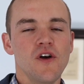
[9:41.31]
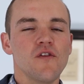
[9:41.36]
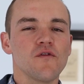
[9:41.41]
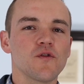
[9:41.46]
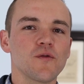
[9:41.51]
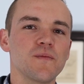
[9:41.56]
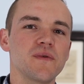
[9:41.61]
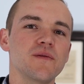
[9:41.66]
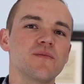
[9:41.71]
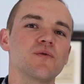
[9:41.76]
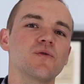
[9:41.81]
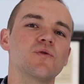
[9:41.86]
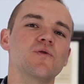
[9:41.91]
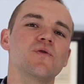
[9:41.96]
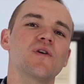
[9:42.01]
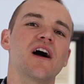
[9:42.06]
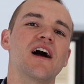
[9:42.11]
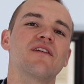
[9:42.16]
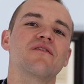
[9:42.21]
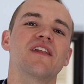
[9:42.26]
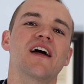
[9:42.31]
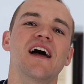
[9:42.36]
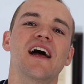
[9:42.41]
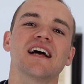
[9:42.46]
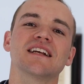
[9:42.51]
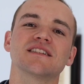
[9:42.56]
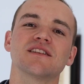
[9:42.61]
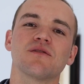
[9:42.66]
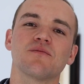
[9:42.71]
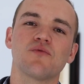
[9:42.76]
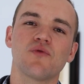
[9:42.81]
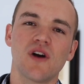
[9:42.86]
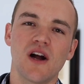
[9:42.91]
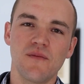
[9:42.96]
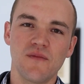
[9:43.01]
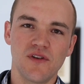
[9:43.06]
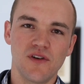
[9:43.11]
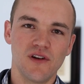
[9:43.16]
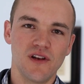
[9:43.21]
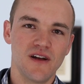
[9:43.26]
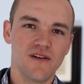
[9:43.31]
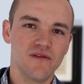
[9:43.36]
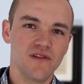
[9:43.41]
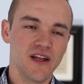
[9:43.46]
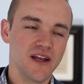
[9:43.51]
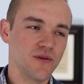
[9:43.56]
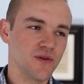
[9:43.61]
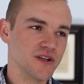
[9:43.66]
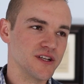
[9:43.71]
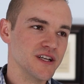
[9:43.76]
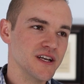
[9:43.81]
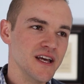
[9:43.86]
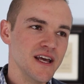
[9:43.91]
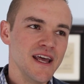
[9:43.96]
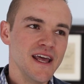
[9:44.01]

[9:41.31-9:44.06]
for people who have that as their primary love language.